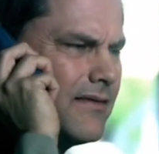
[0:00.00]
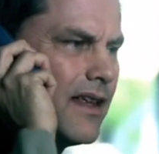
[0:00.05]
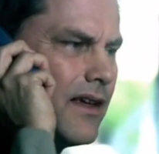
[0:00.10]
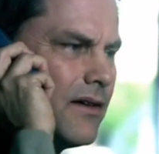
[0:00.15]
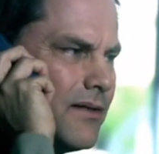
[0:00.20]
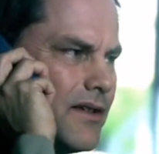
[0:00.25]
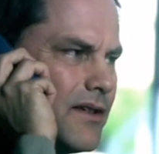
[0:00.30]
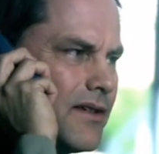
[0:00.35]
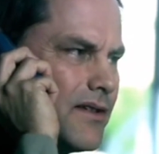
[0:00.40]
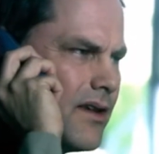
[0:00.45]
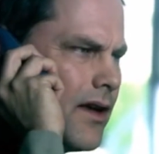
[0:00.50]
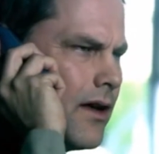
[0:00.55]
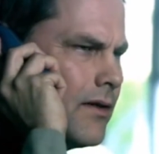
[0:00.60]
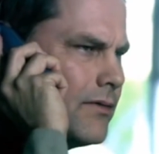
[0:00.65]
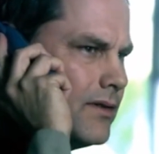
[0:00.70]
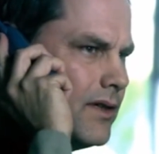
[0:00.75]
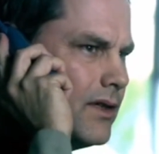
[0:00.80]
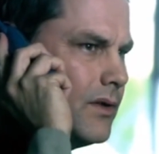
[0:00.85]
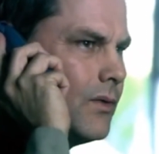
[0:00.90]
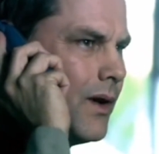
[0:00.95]
there is
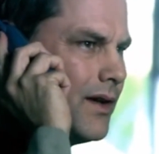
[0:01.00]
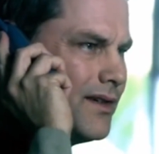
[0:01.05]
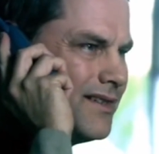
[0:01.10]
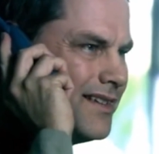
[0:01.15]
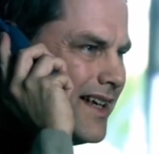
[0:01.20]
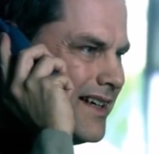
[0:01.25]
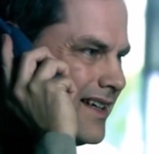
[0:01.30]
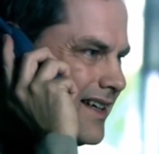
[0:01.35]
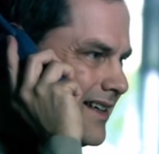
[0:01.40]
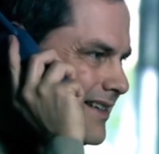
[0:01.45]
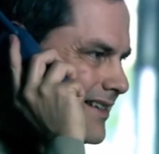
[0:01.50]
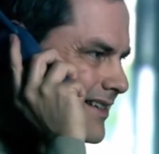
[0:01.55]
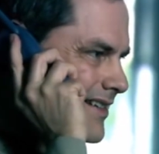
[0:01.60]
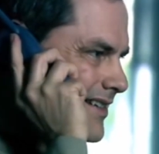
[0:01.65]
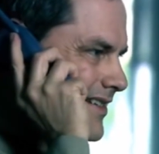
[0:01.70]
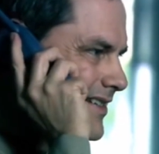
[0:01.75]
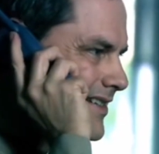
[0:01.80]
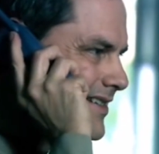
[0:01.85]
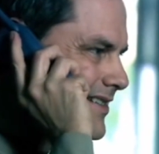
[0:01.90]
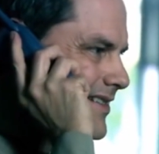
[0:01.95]
only one Eddie.
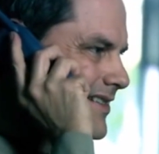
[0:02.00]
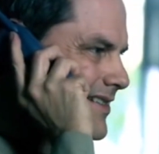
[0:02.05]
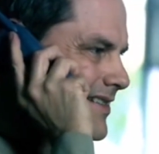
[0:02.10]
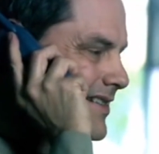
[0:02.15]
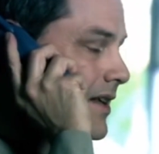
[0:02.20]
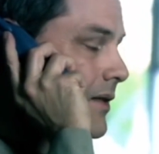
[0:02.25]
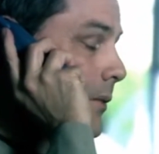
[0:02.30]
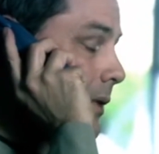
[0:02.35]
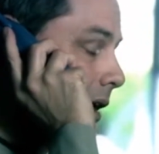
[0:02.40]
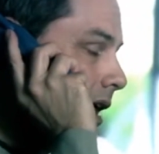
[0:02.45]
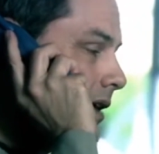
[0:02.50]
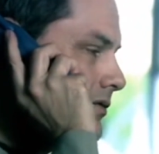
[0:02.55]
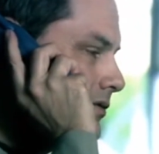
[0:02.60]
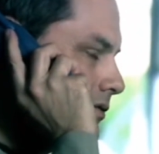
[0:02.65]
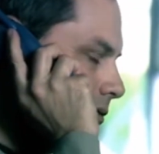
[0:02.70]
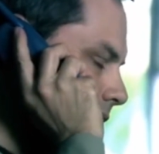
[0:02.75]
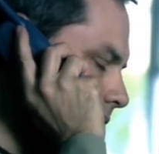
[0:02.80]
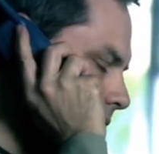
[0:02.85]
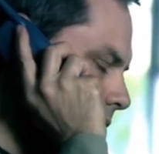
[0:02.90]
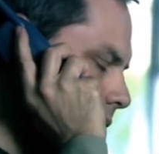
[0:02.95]
No, well, I
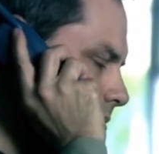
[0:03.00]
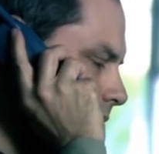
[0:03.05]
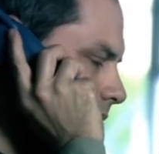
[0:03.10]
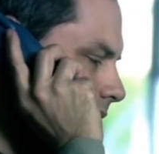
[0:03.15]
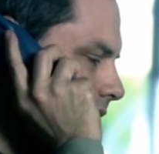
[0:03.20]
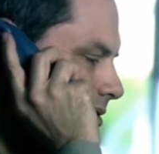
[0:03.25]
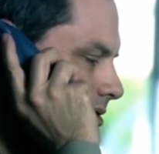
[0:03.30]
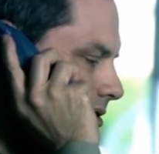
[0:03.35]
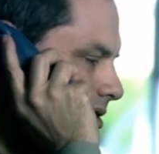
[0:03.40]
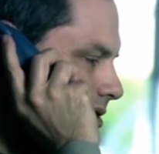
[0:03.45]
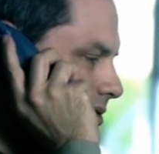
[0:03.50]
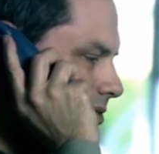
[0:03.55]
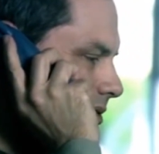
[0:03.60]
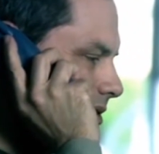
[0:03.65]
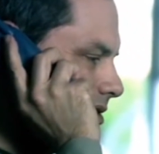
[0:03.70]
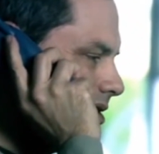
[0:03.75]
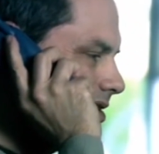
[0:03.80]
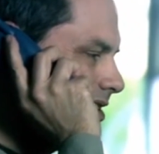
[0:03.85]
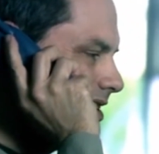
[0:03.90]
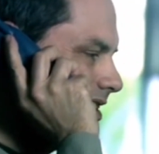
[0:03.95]
thought there would be. I just
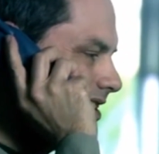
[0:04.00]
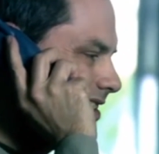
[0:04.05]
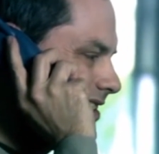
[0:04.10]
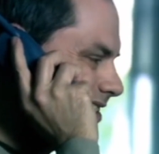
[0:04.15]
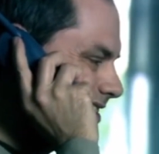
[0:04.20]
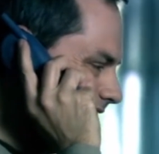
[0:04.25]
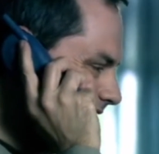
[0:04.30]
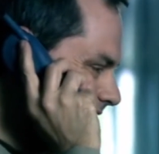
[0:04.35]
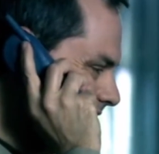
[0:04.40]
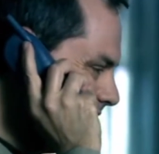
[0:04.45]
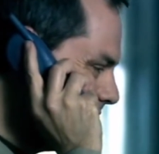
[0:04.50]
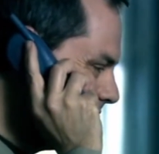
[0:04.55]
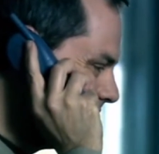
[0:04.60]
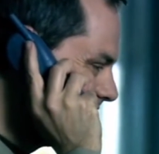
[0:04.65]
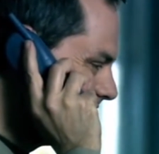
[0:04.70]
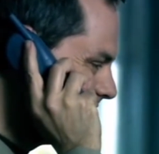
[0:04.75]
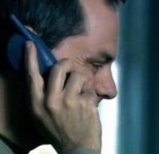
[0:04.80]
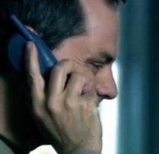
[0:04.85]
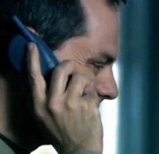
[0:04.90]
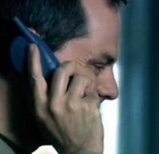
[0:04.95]
wanted to, you know.
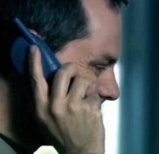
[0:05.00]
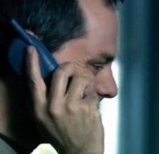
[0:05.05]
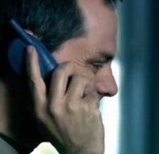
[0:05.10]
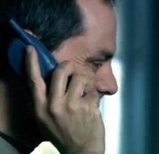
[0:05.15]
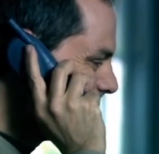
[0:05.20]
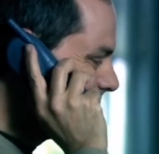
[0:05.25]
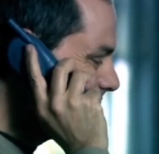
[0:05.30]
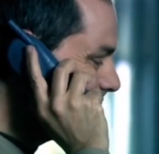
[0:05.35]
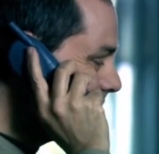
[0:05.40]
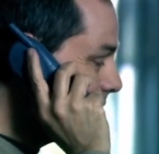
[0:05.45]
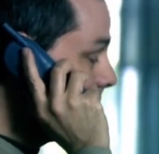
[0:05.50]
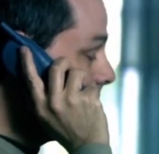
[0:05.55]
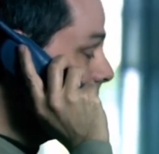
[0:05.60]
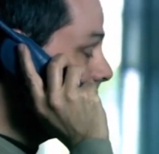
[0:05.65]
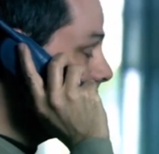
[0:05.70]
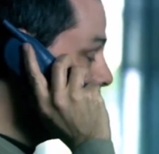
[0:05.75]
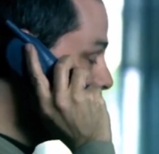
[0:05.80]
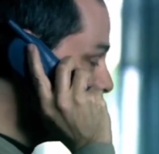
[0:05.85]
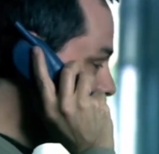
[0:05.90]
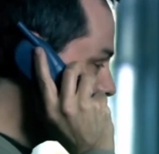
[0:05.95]
Well, I
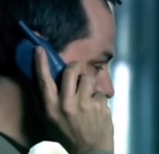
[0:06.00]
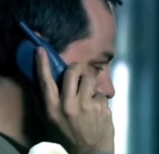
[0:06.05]
look forward to